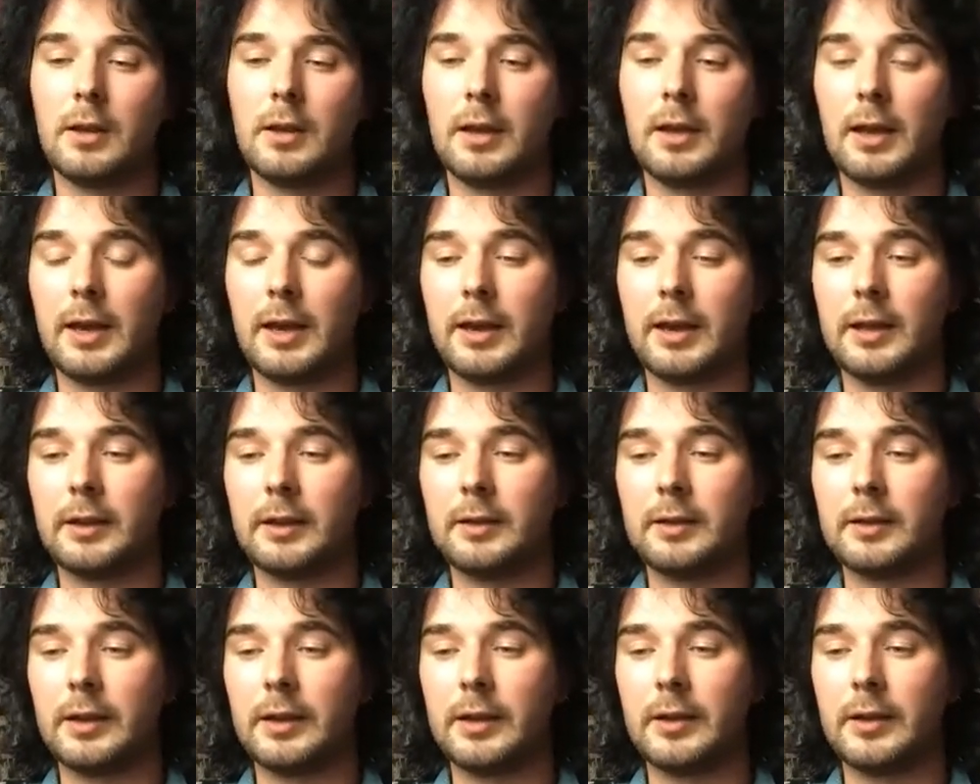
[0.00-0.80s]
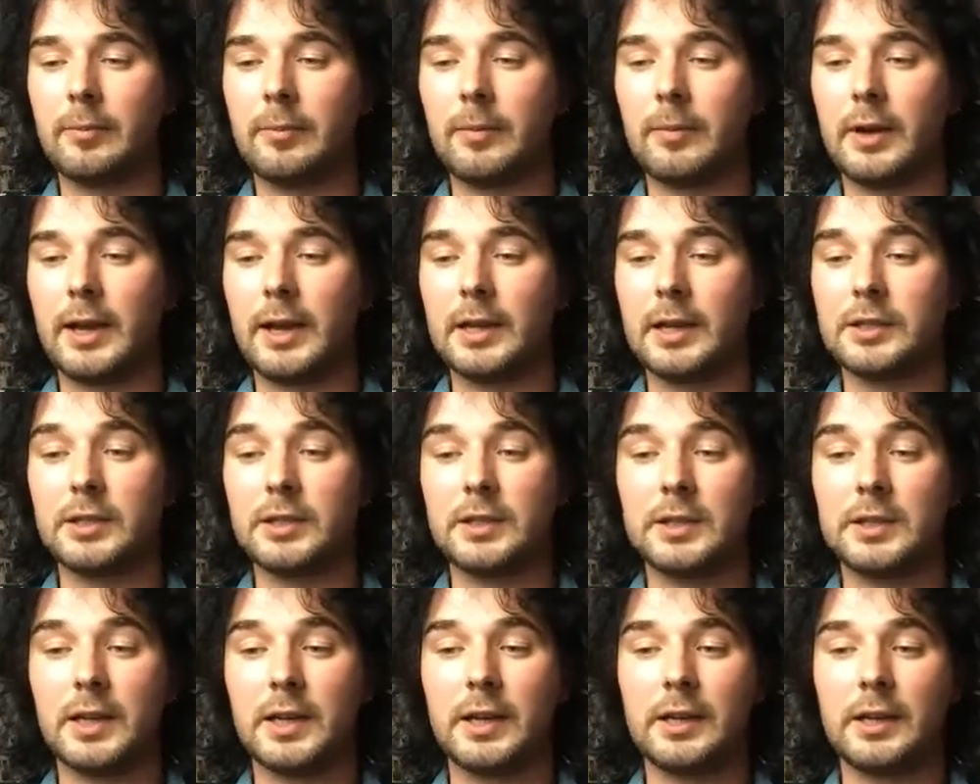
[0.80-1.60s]
And I actually
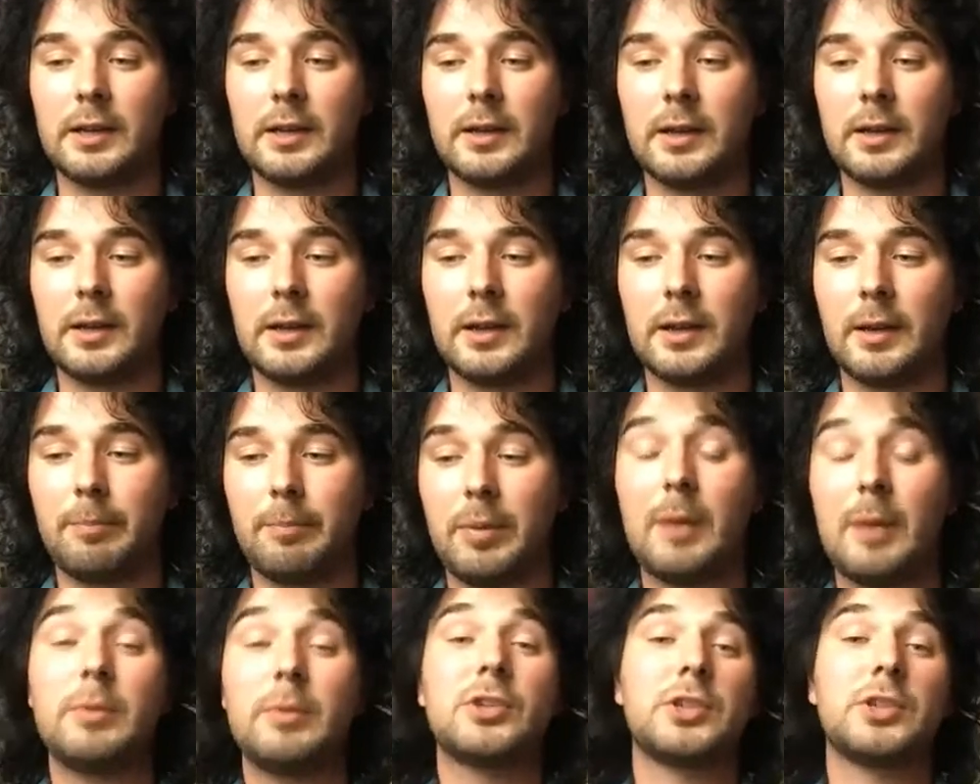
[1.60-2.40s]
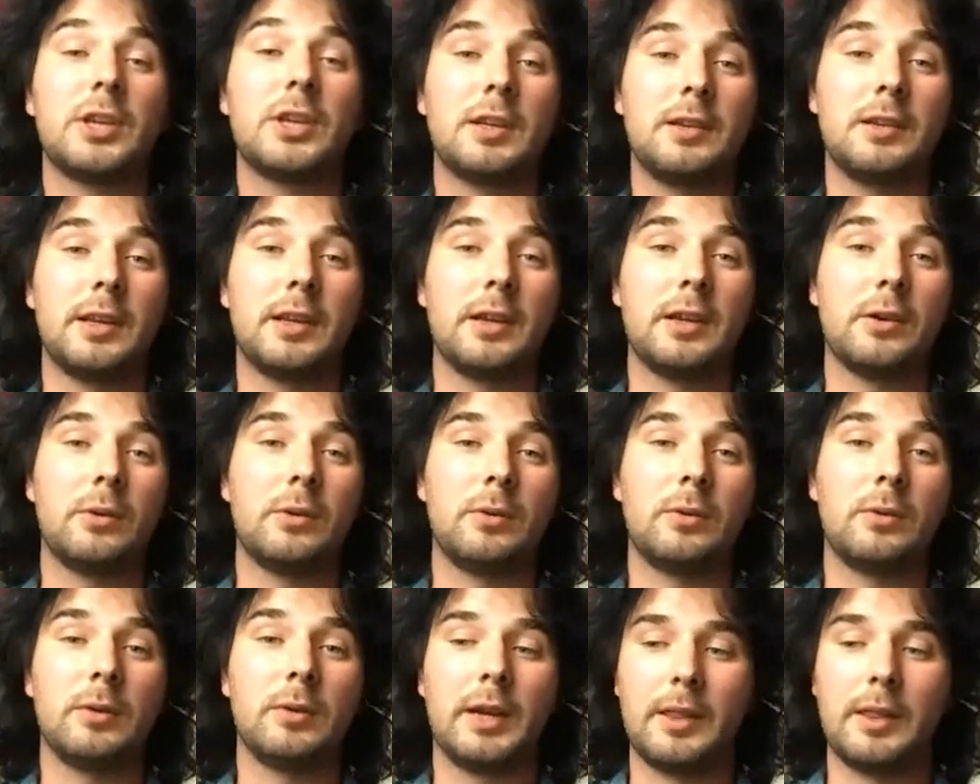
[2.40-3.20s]
signed a publishing
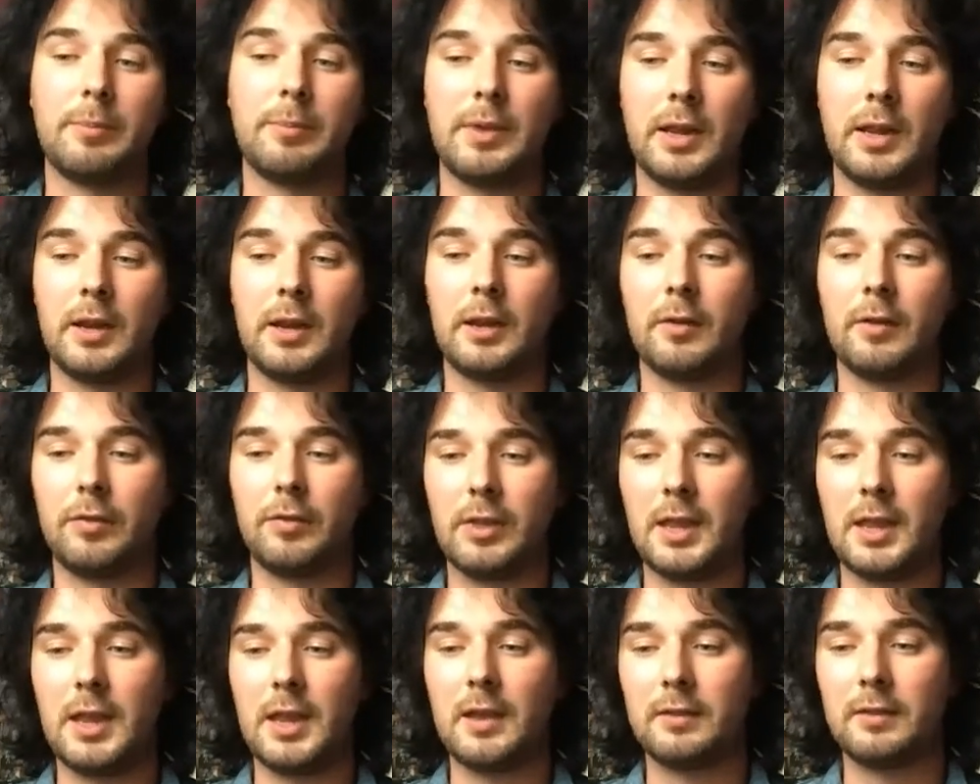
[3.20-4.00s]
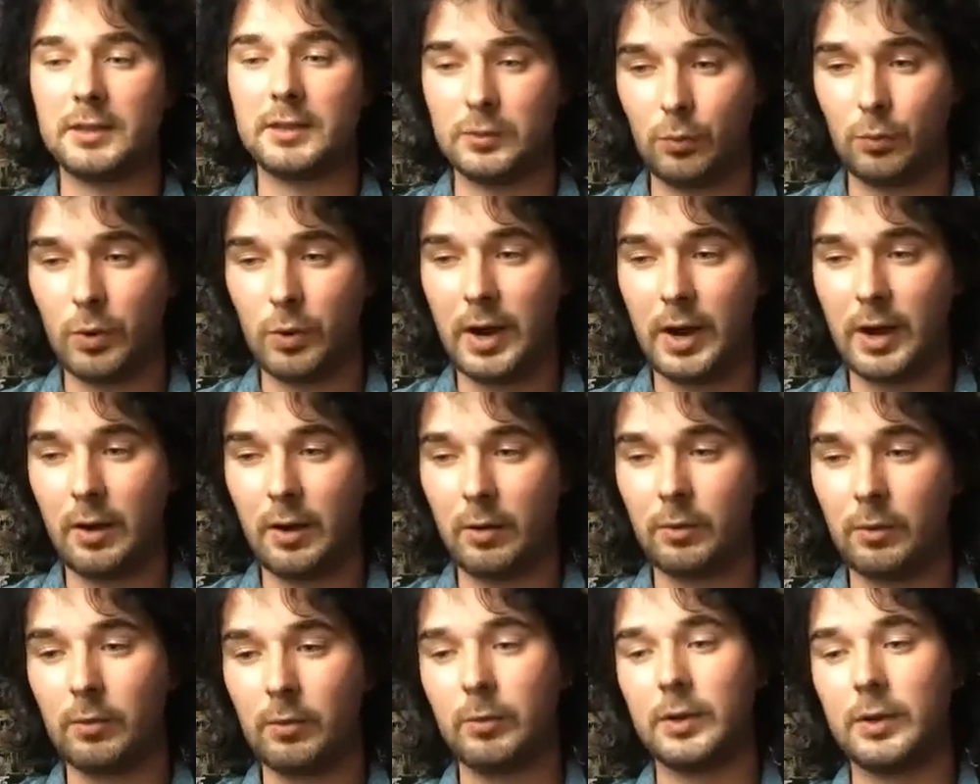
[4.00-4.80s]
deal at the beginning of the year as
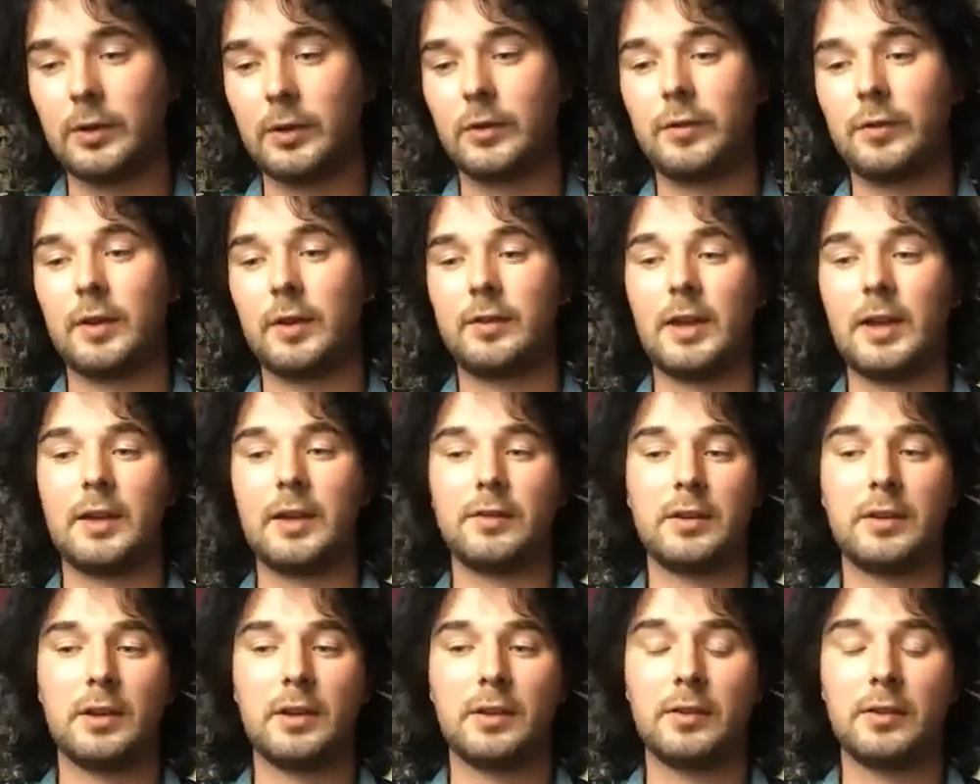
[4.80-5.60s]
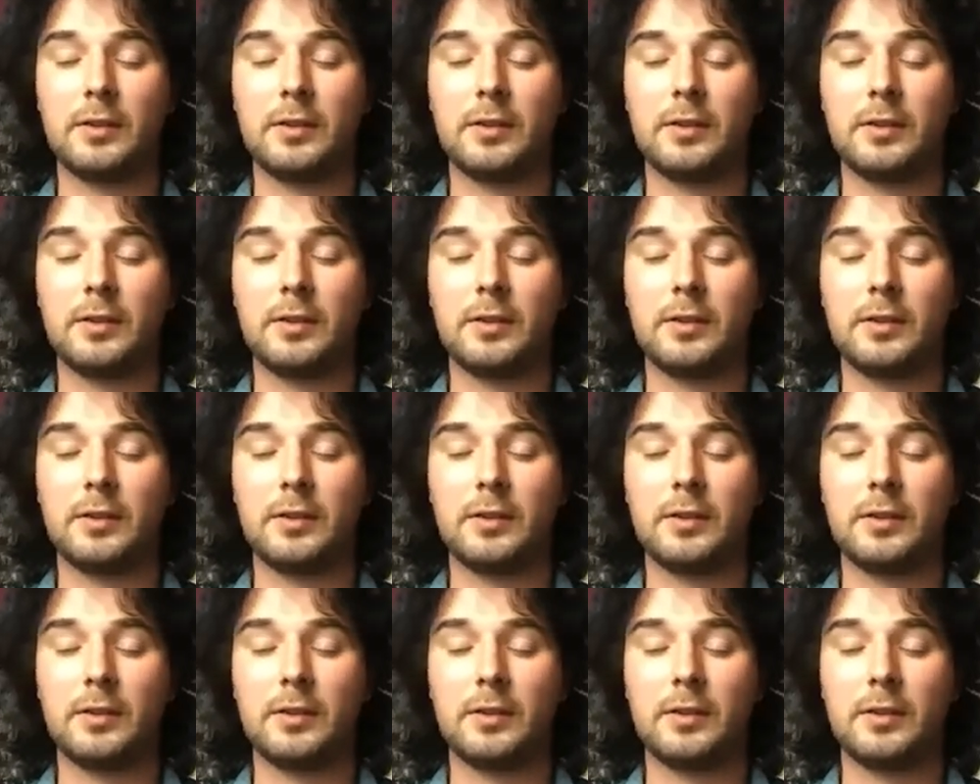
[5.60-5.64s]
well, which is fantastic.